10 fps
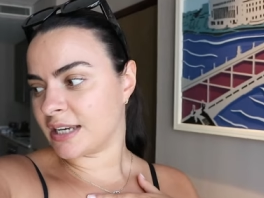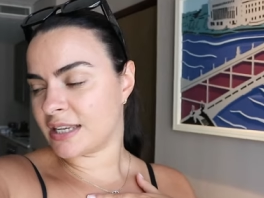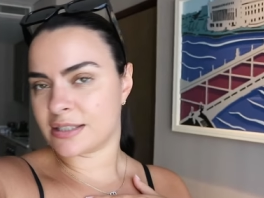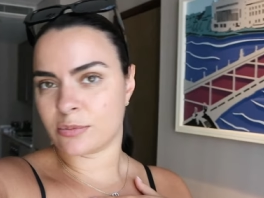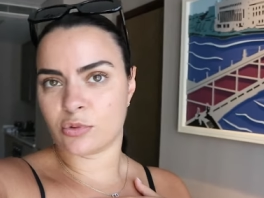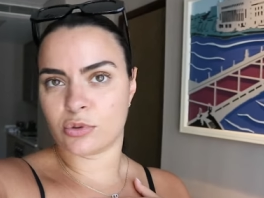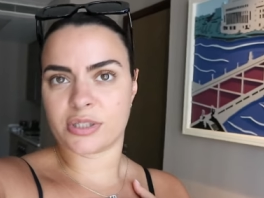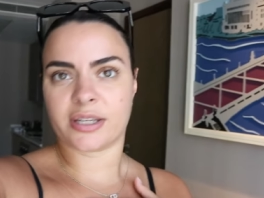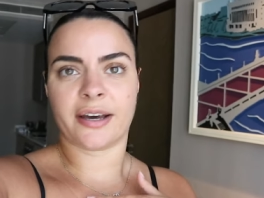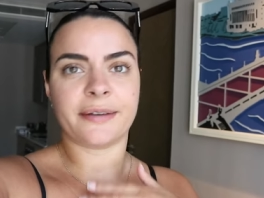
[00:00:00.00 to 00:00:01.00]
to get some
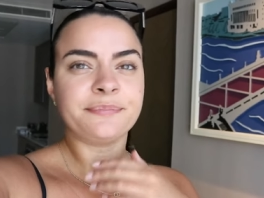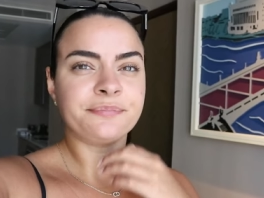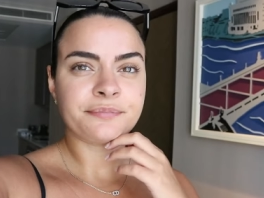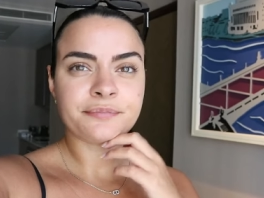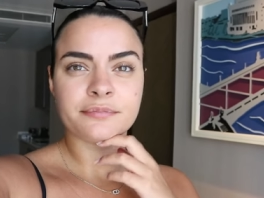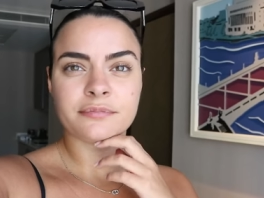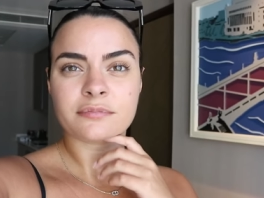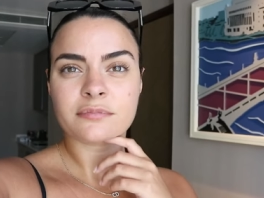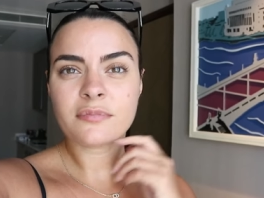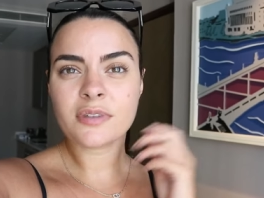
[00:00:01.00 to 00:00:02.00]
water
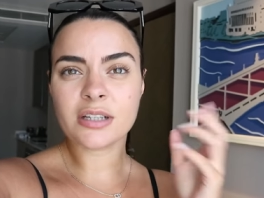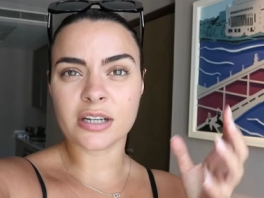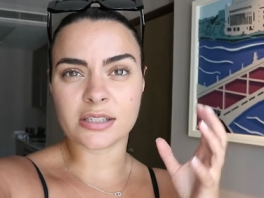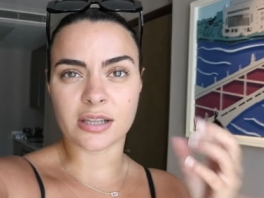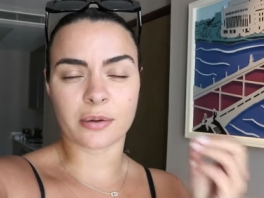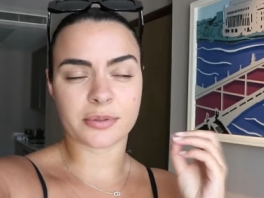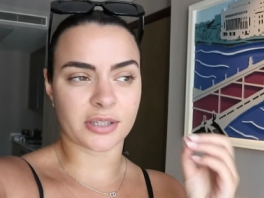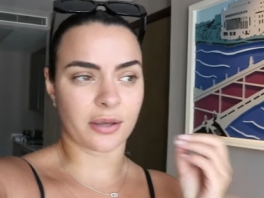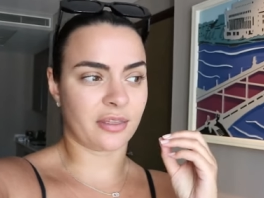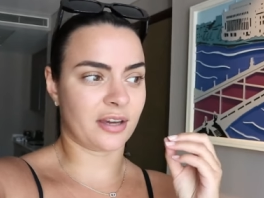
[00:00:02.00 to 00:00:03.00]
because I was
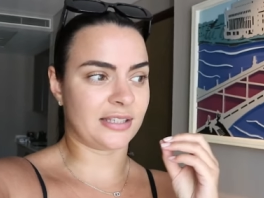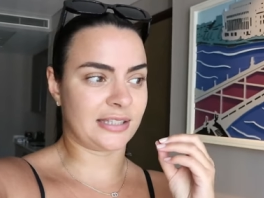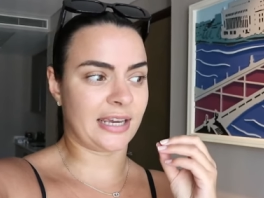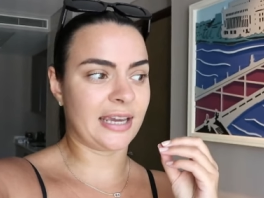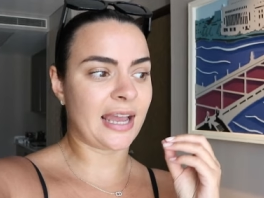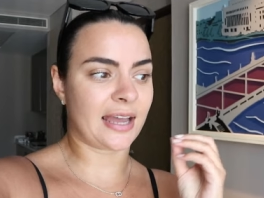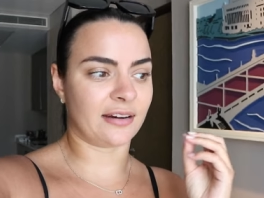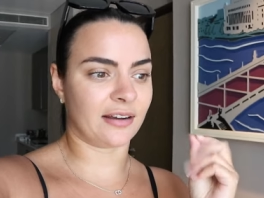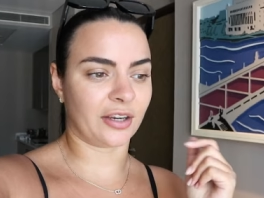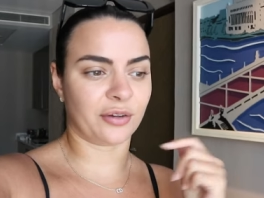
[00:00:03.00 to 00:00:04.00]
so thirsty
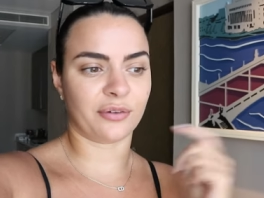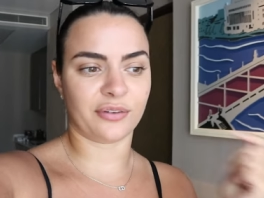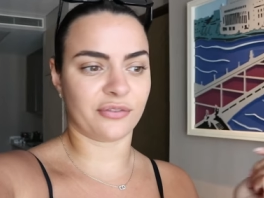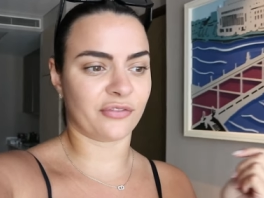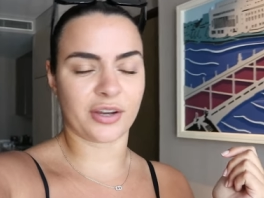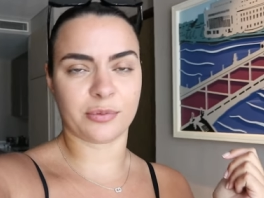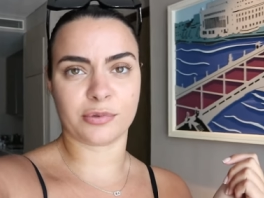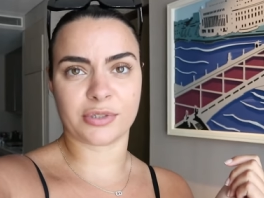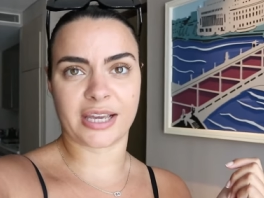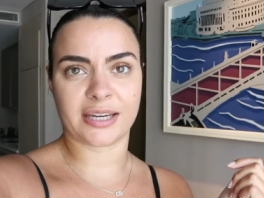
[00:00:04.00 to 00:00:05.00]
and I couldn't find
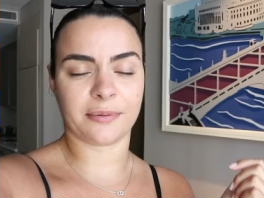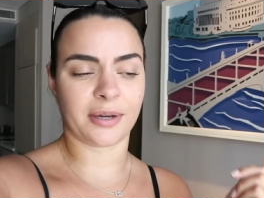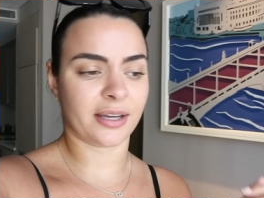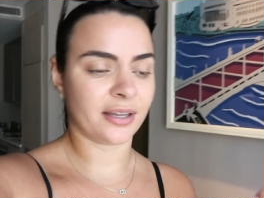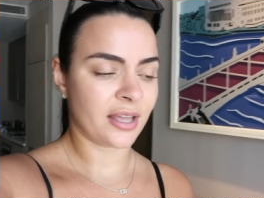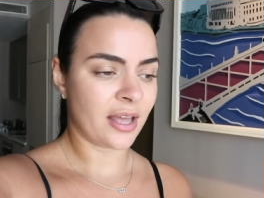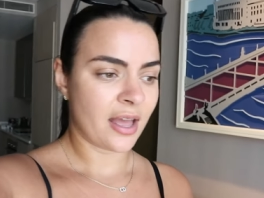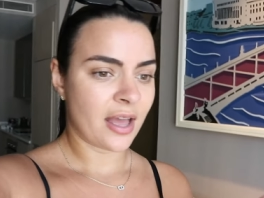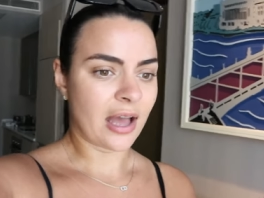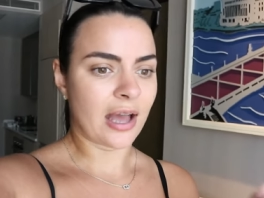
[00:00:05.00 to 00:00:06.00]
water anywhere
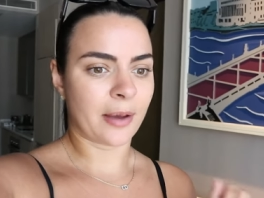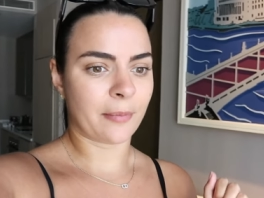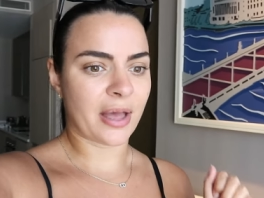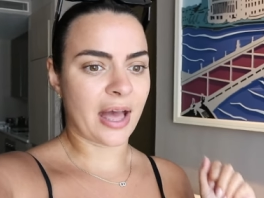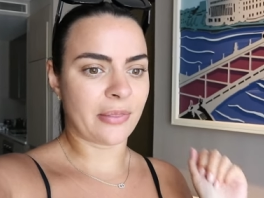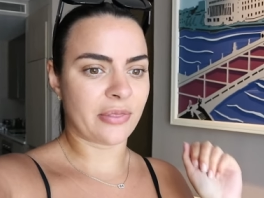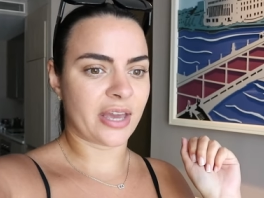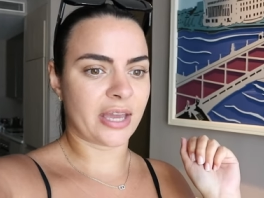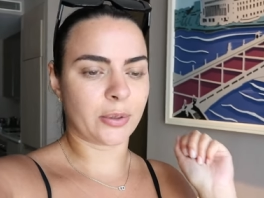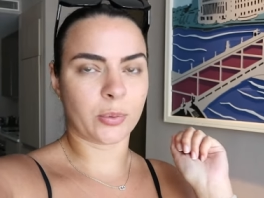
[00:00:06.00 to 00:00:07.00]
um, and
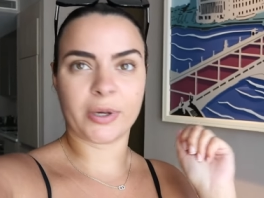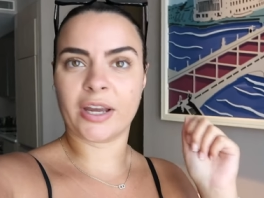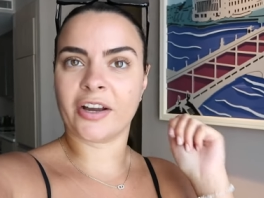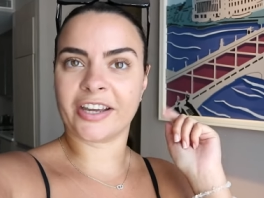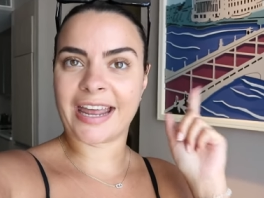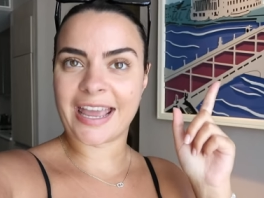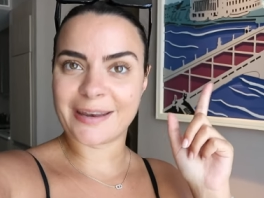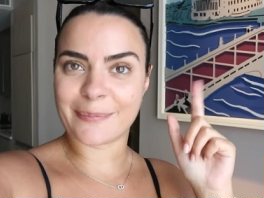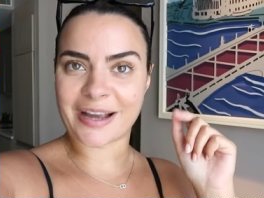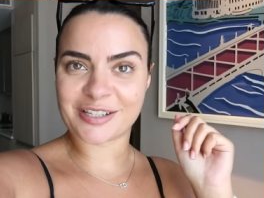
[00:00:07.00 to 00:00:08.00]
then we are going to
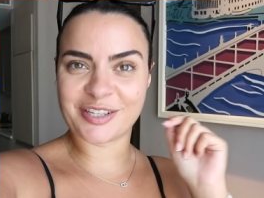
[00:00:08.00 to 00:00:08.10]
head back